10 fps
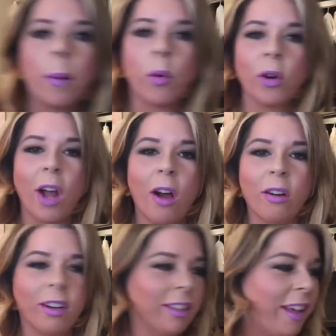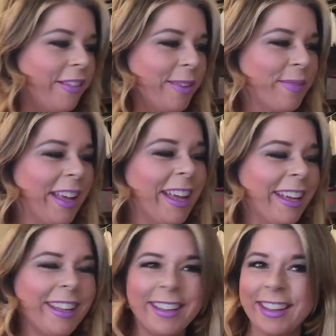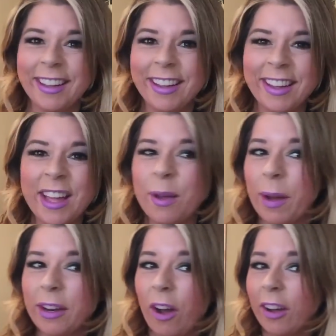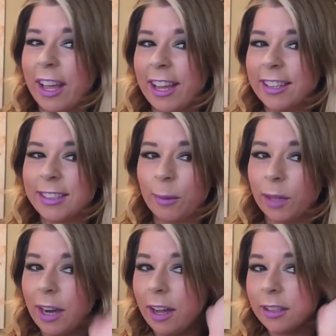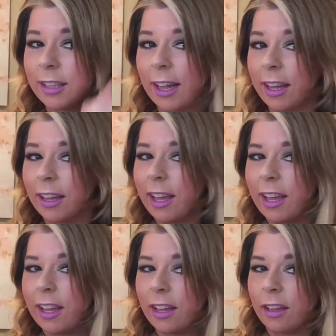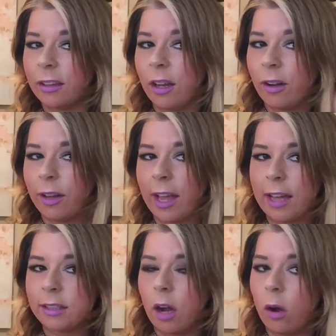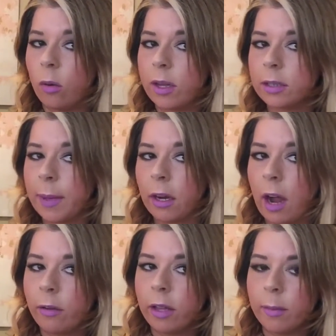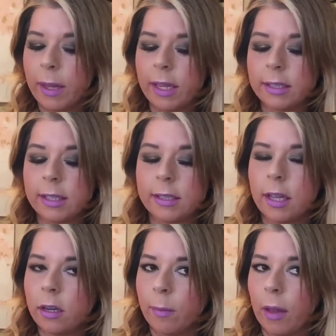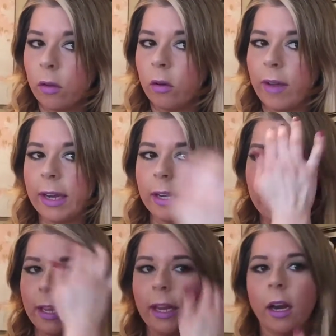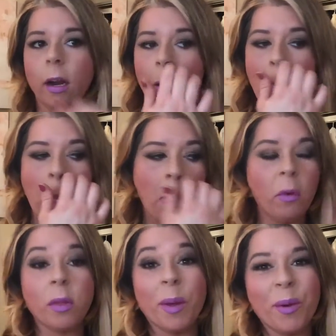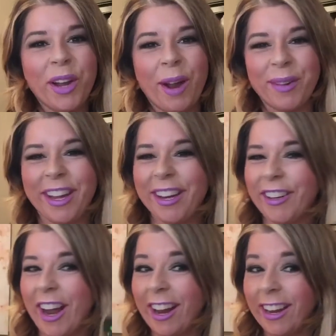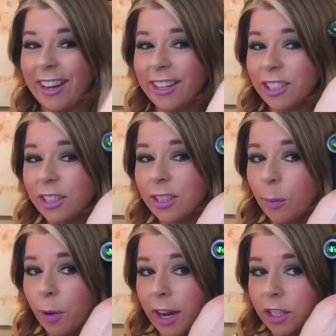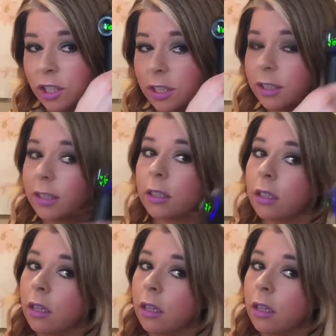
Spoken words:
poor dog. God love him. My dog, he is something else. Like, he has to always be right with me. He sits under my little vanity here with me when I'm getting ready. He's just so precious.